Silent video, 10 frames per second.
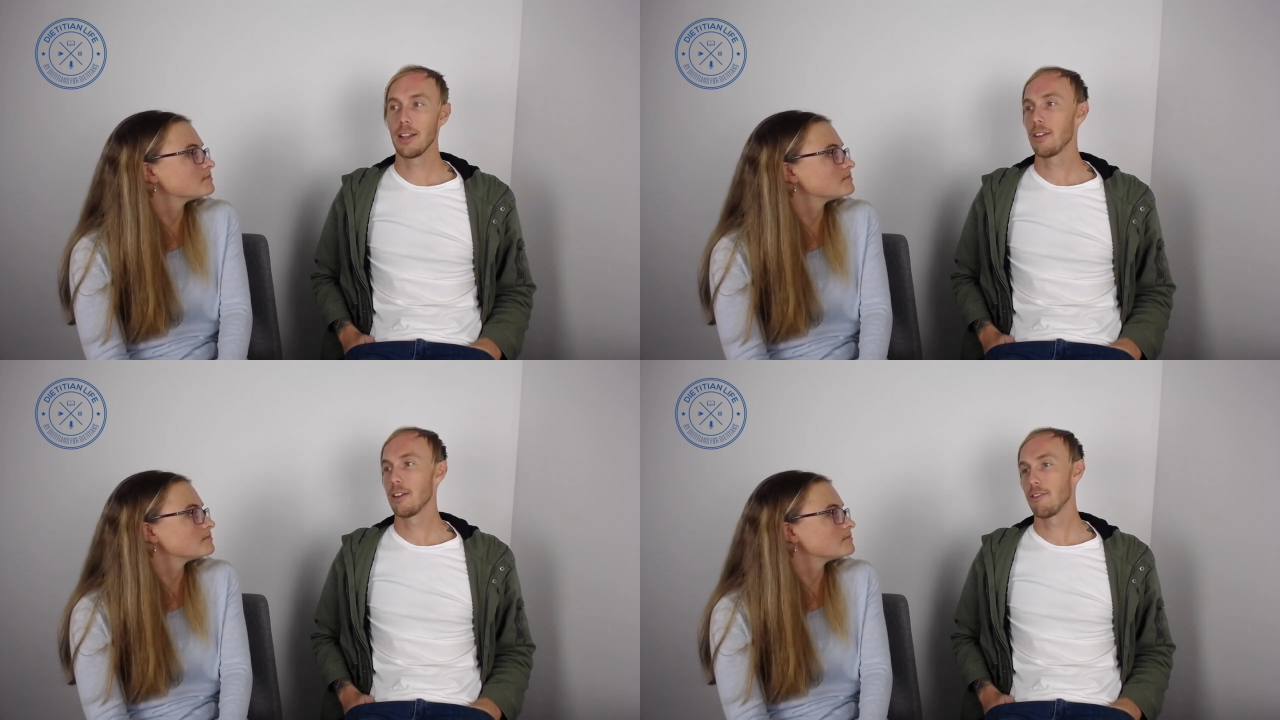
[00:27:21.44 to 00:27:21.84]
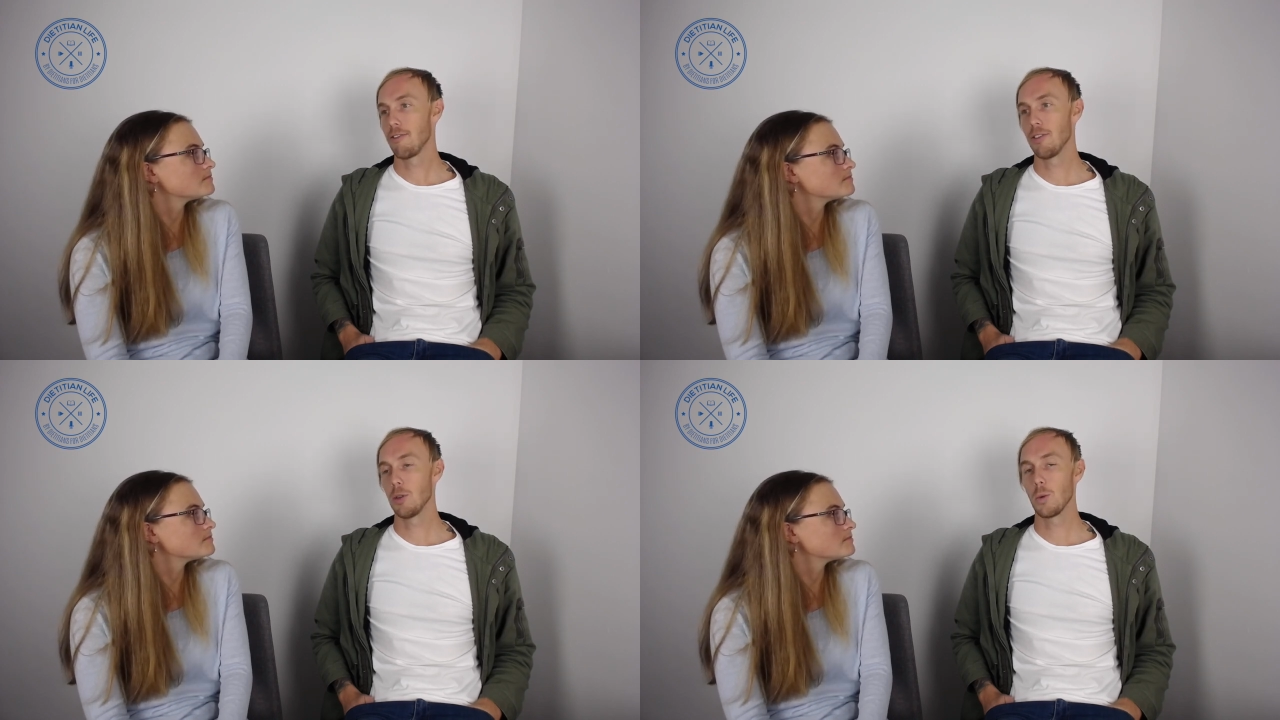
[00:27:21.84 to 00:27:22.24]
Speaker 1: the
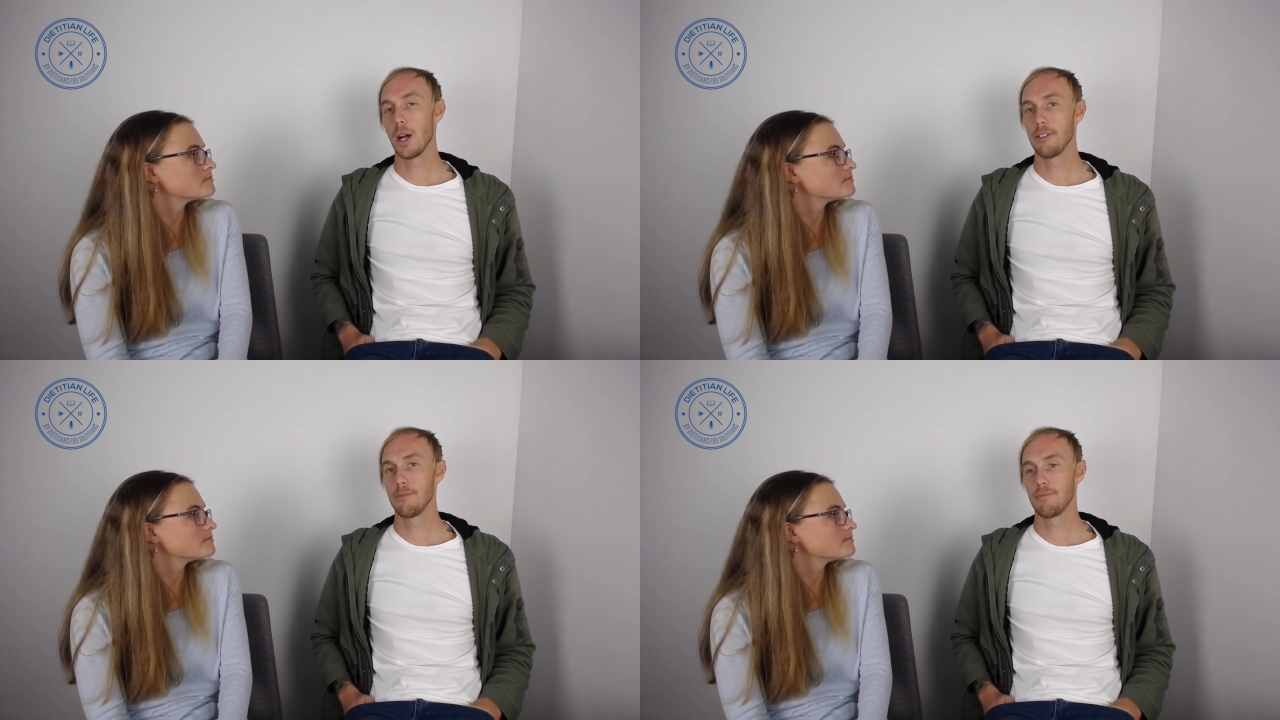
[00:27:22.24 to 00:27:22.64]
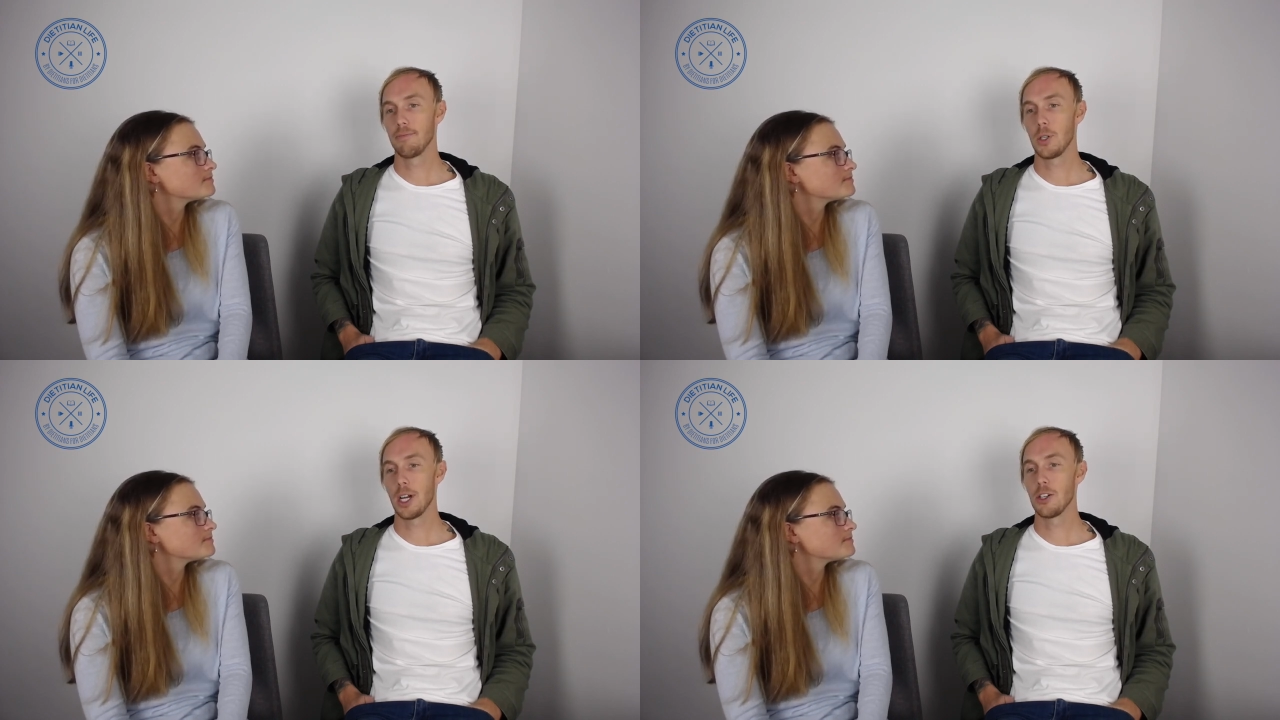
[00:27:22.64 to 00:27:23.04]
full one,
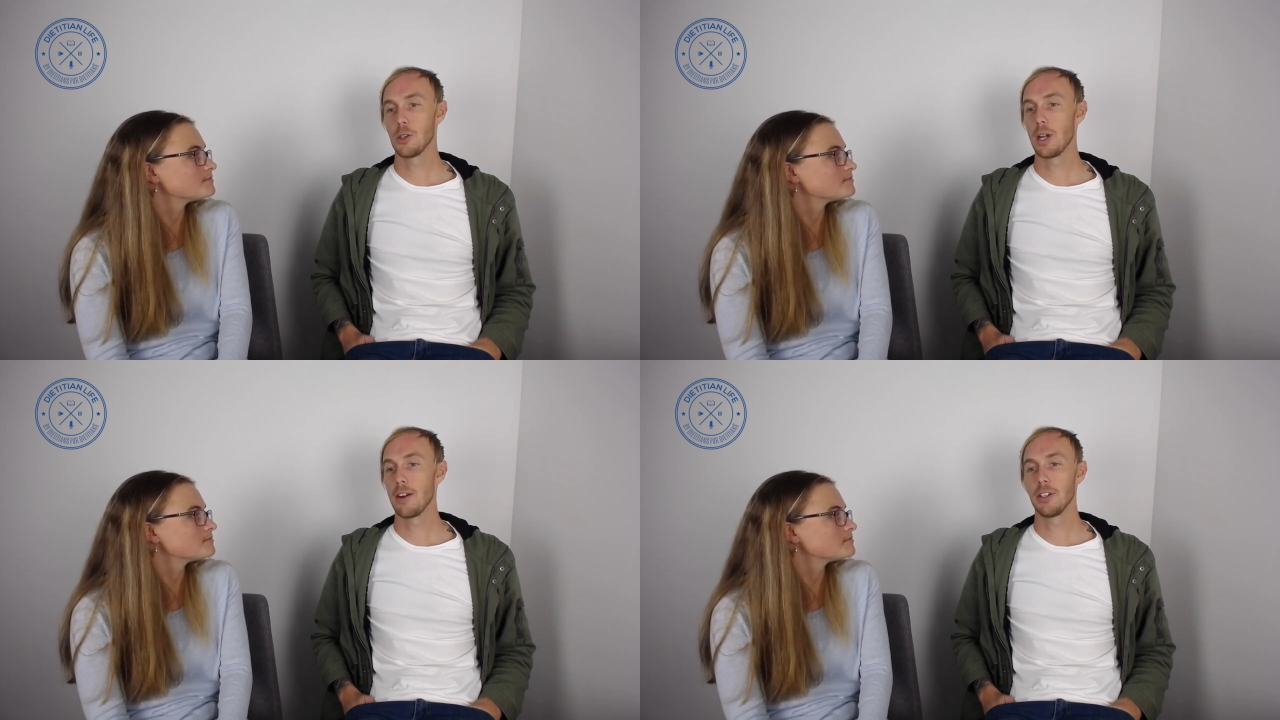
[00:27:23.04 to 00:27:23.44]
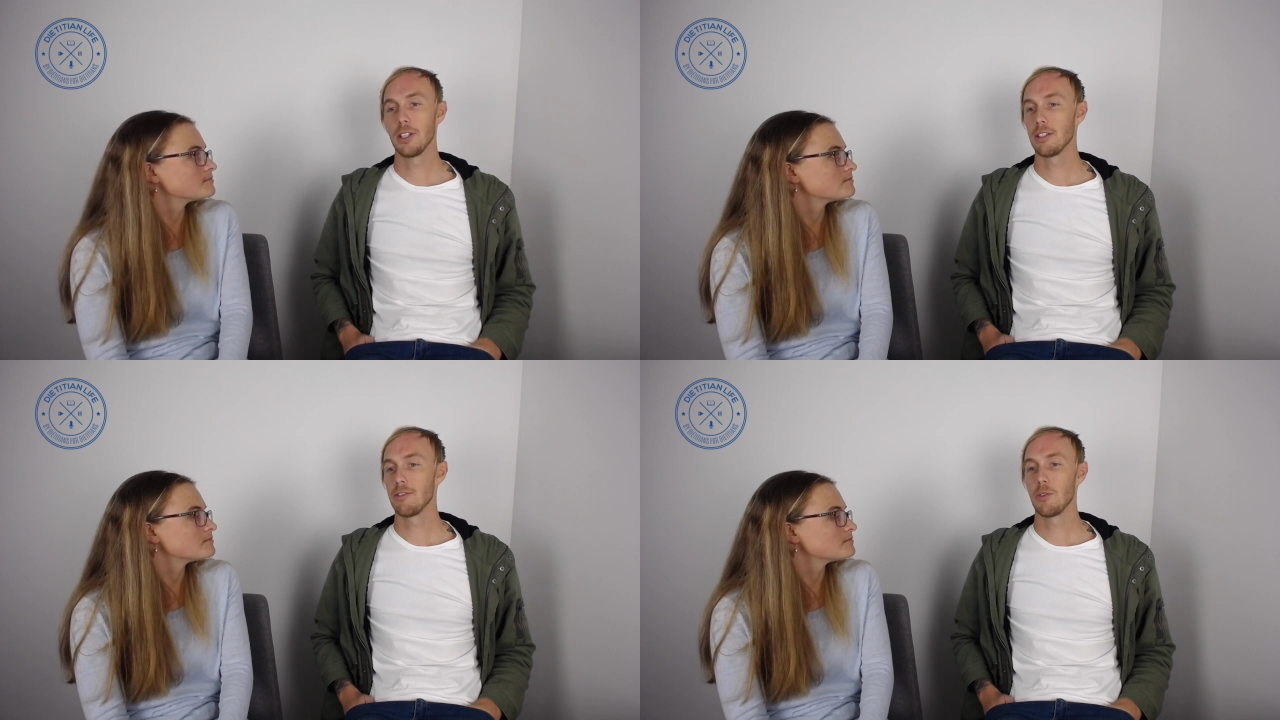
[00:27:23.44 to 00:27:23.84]
change all everything
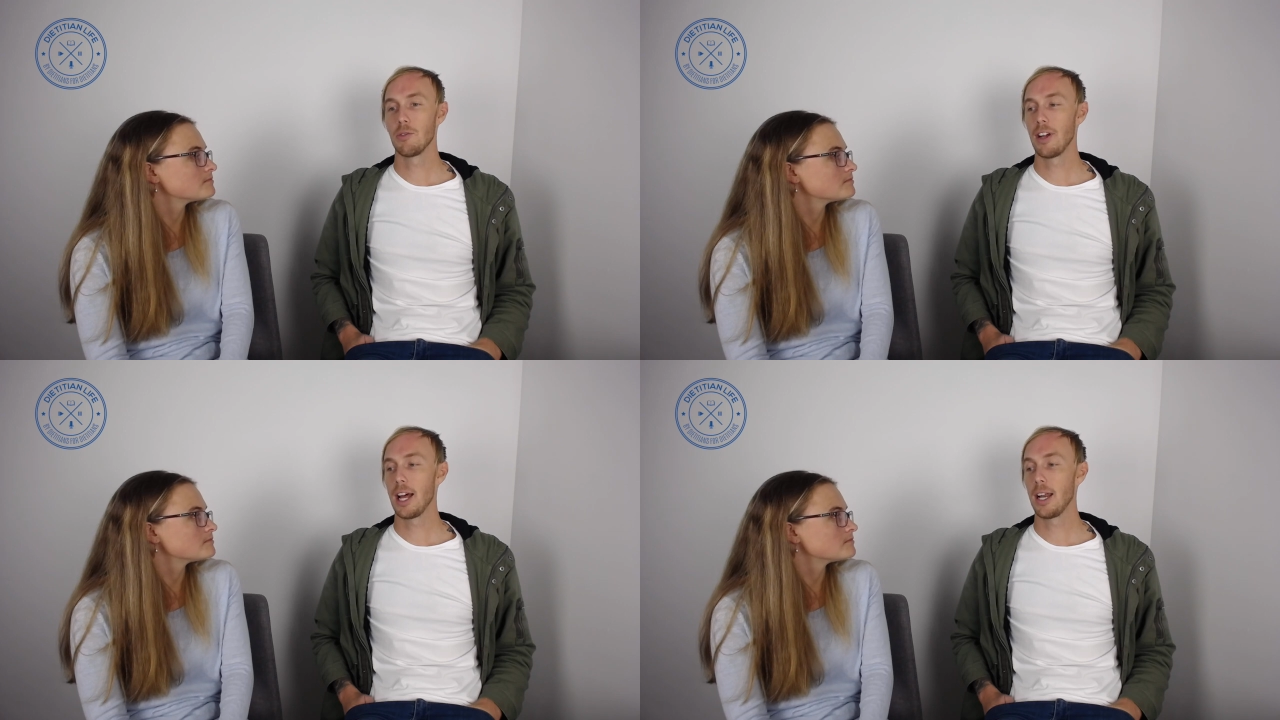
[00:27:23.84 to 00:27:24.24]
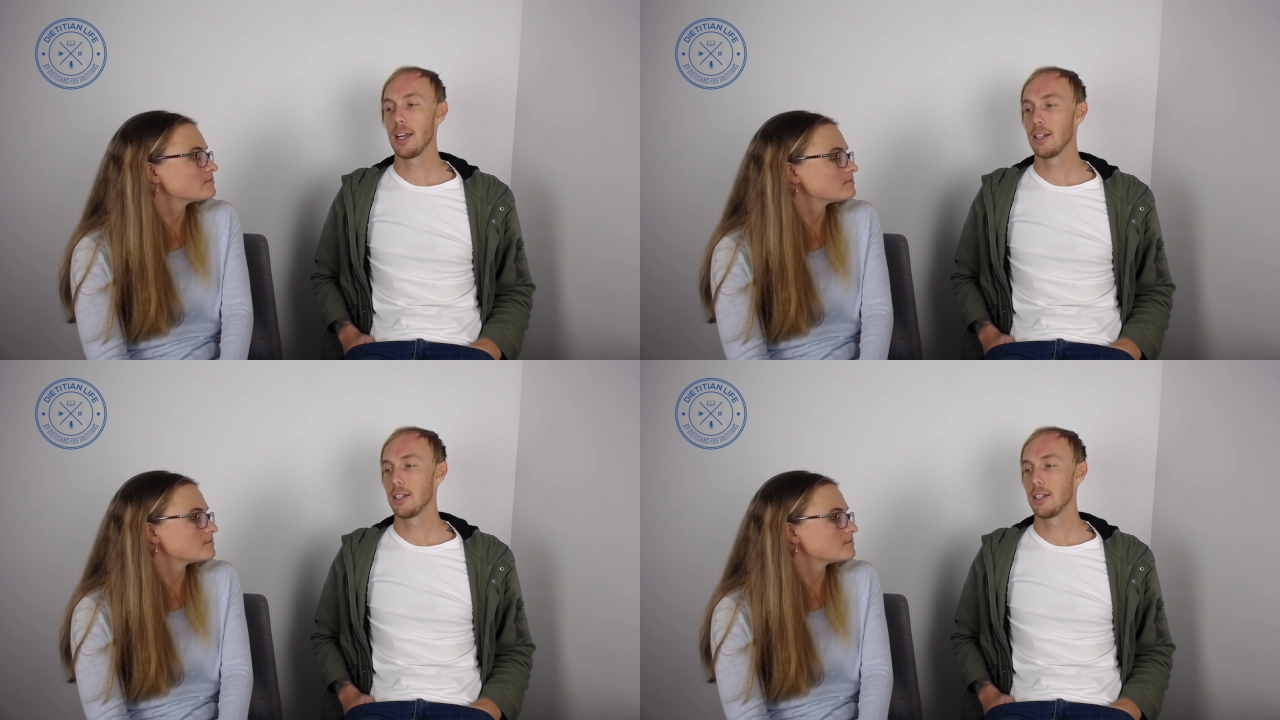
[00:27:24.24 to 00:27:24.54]
to full fat,